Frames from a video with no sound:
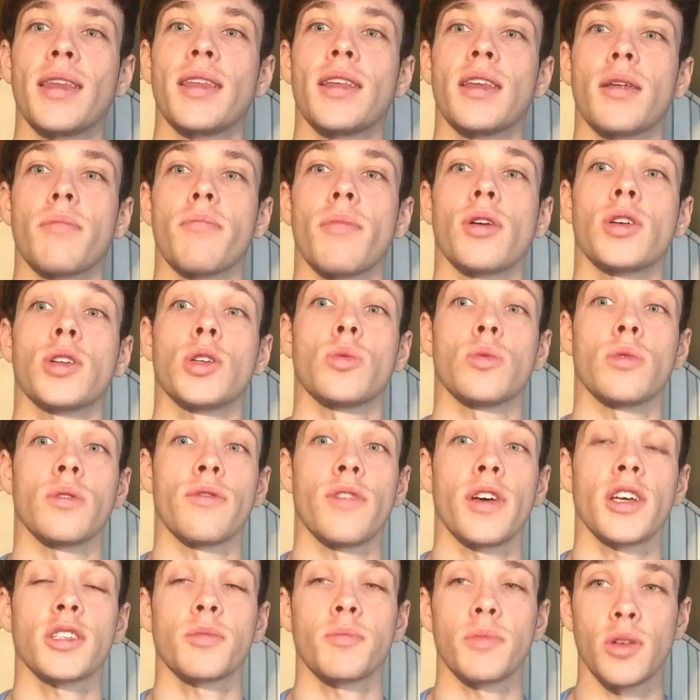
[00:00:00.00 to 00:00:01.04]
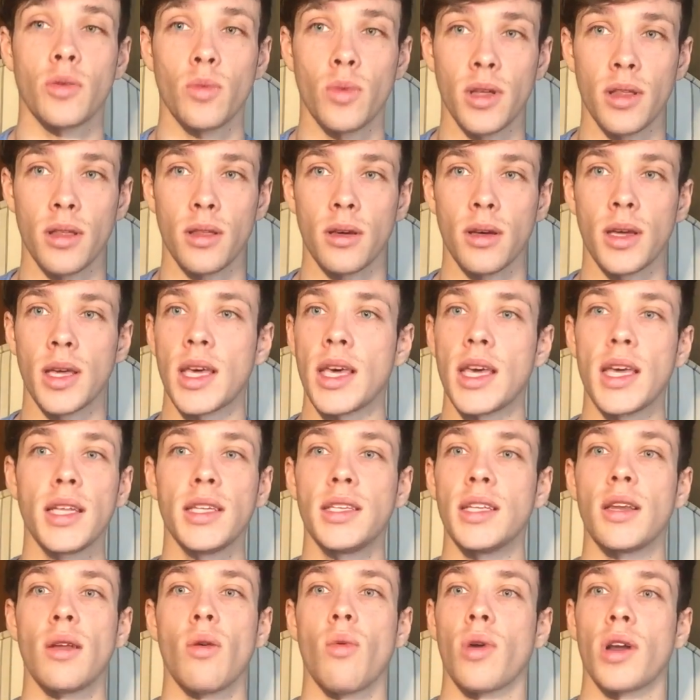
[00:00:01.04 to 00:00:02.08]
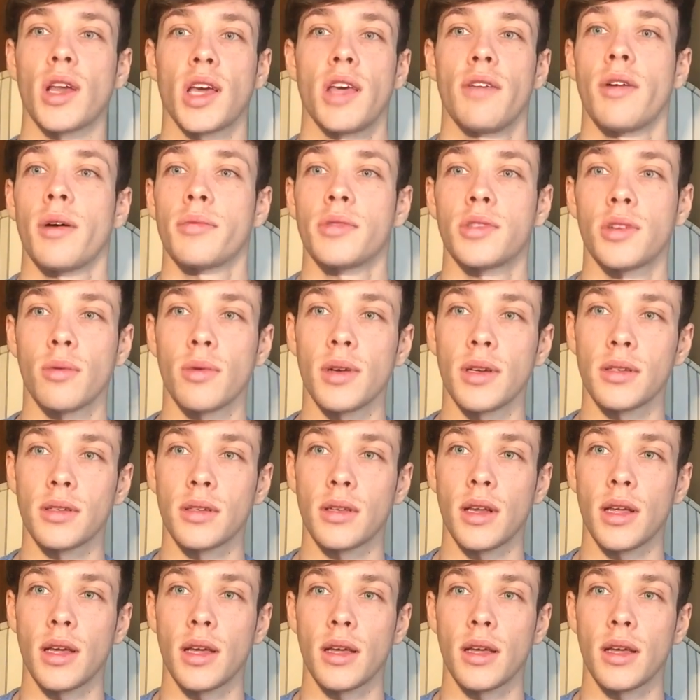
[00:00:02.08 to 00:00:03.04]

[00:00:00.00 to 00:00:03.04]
an emotional investment with her. He didn't want to give up so easy.